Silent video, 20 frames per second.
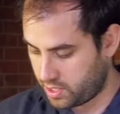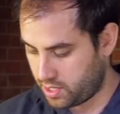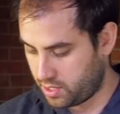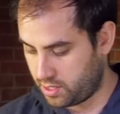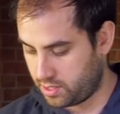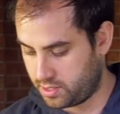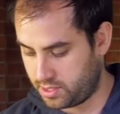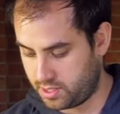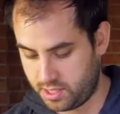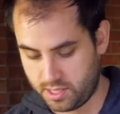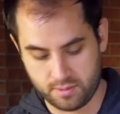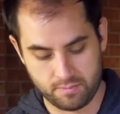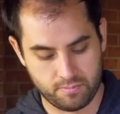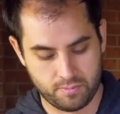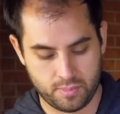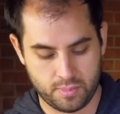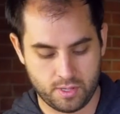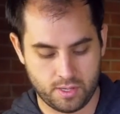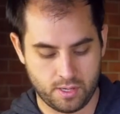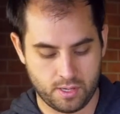here. See,
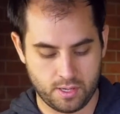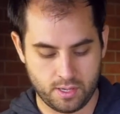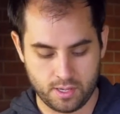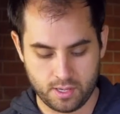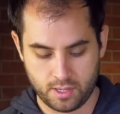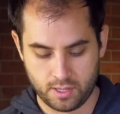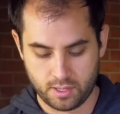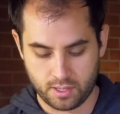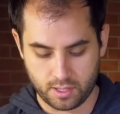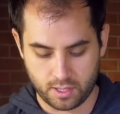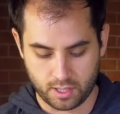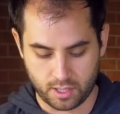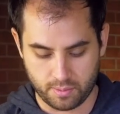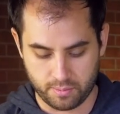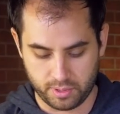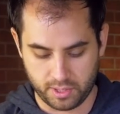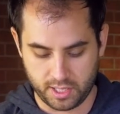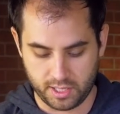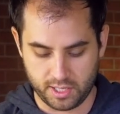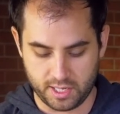
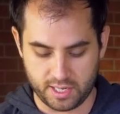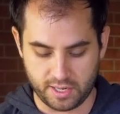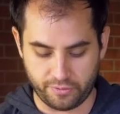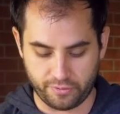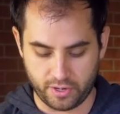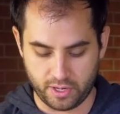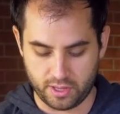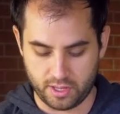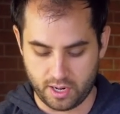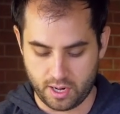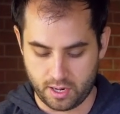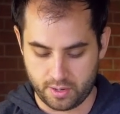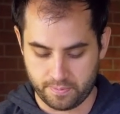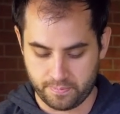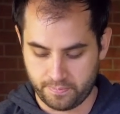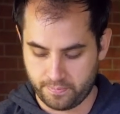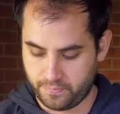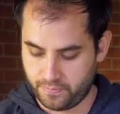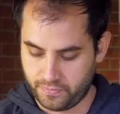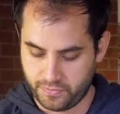completely different there
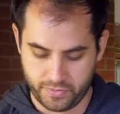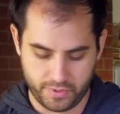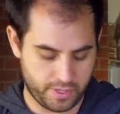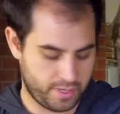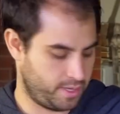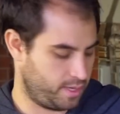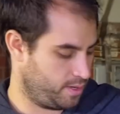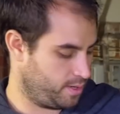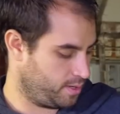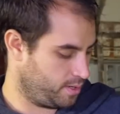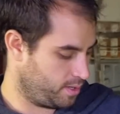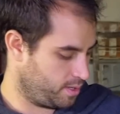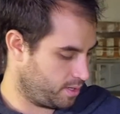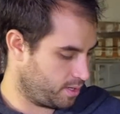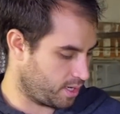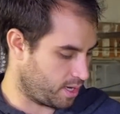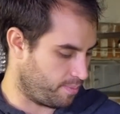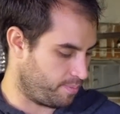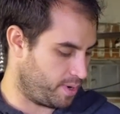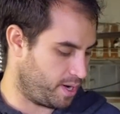
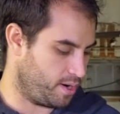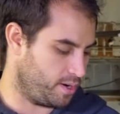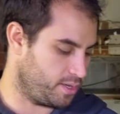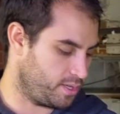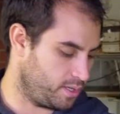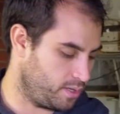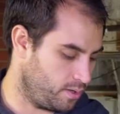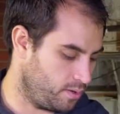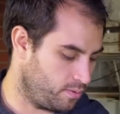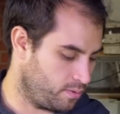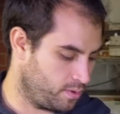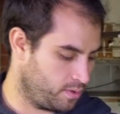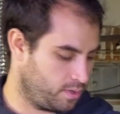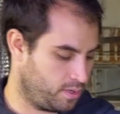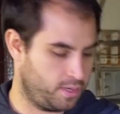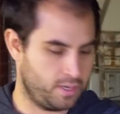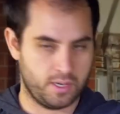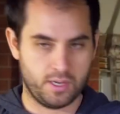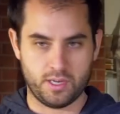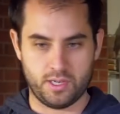compared to
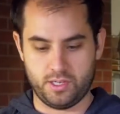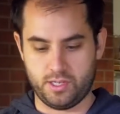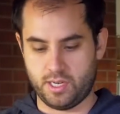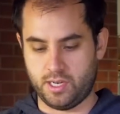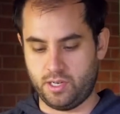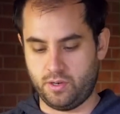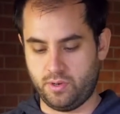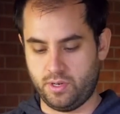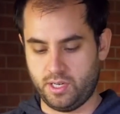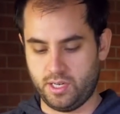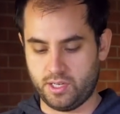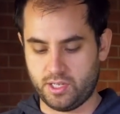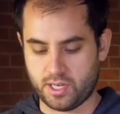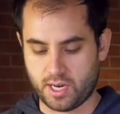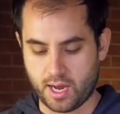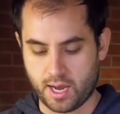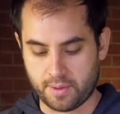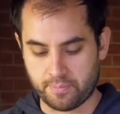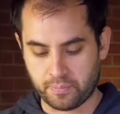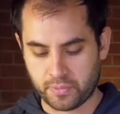genuine
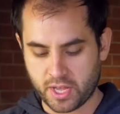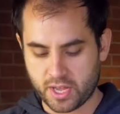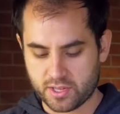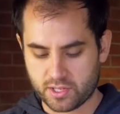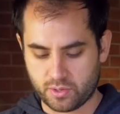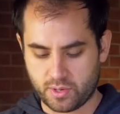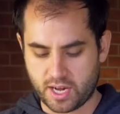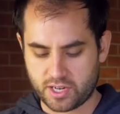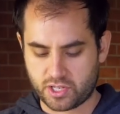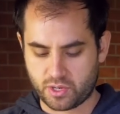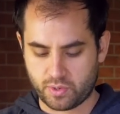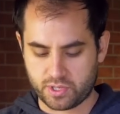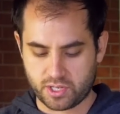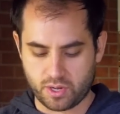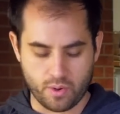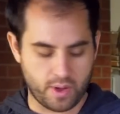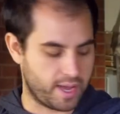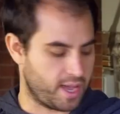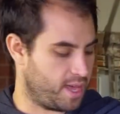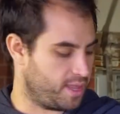DJI. So not sure what's
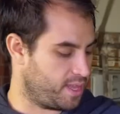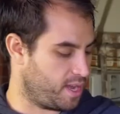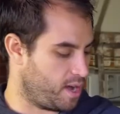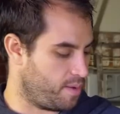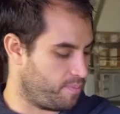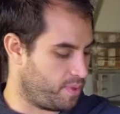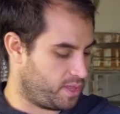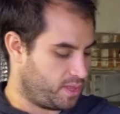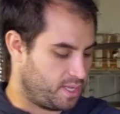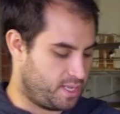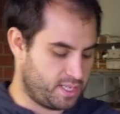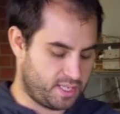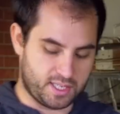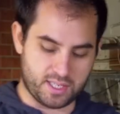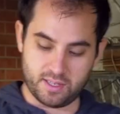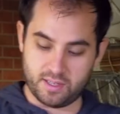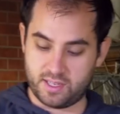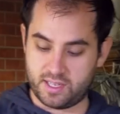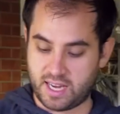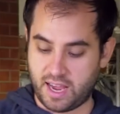going on there, but
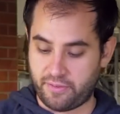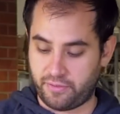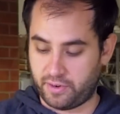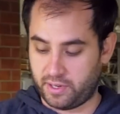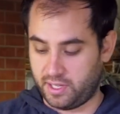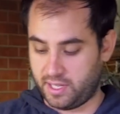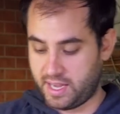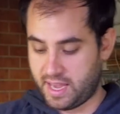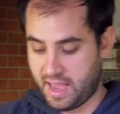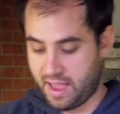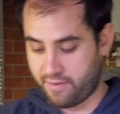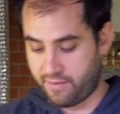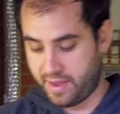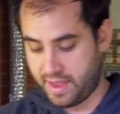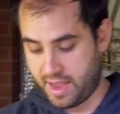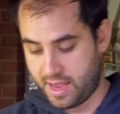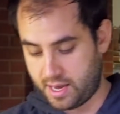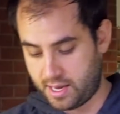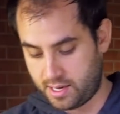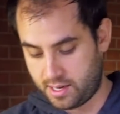these definitely have
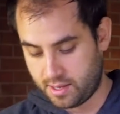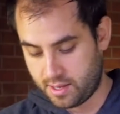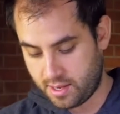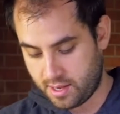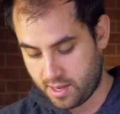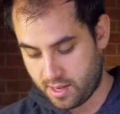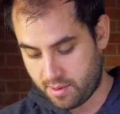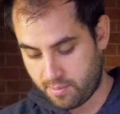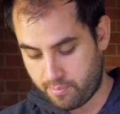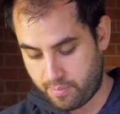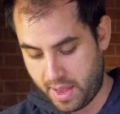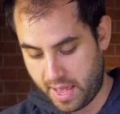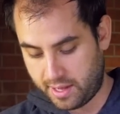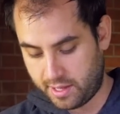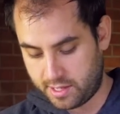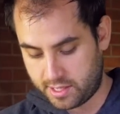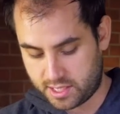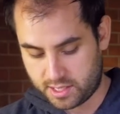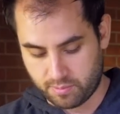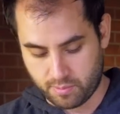hand
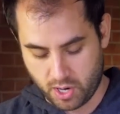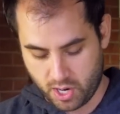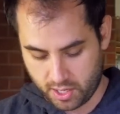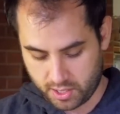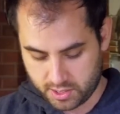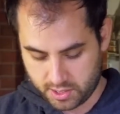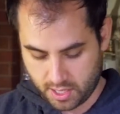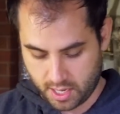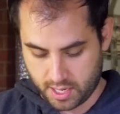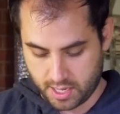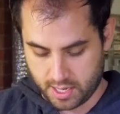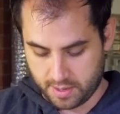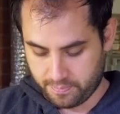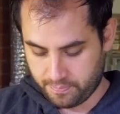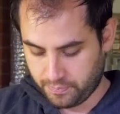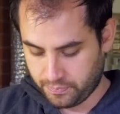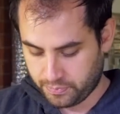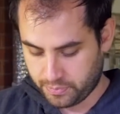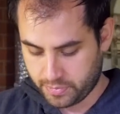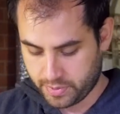balanced marks on it.
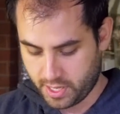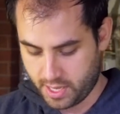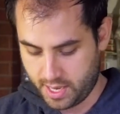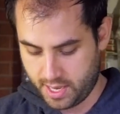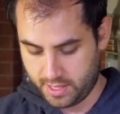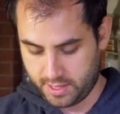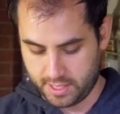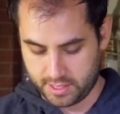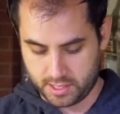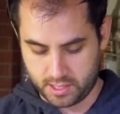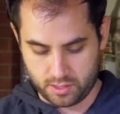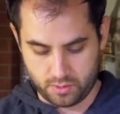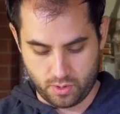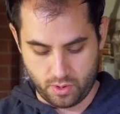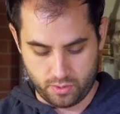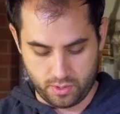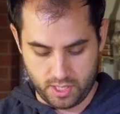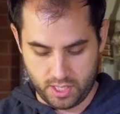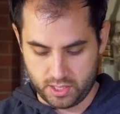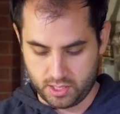And let's
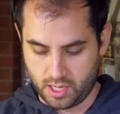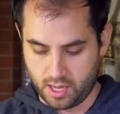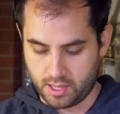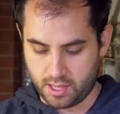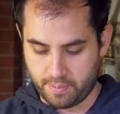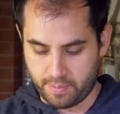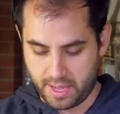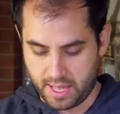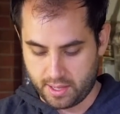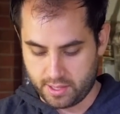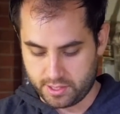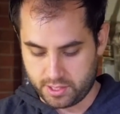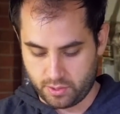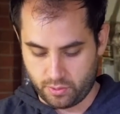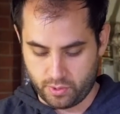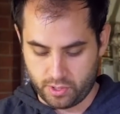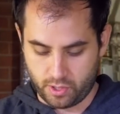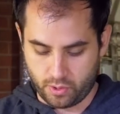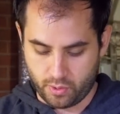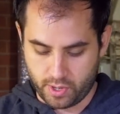throw these on the balancer
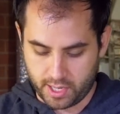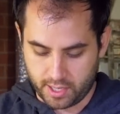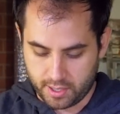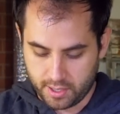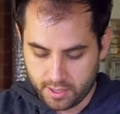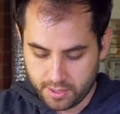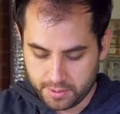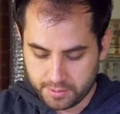real quick.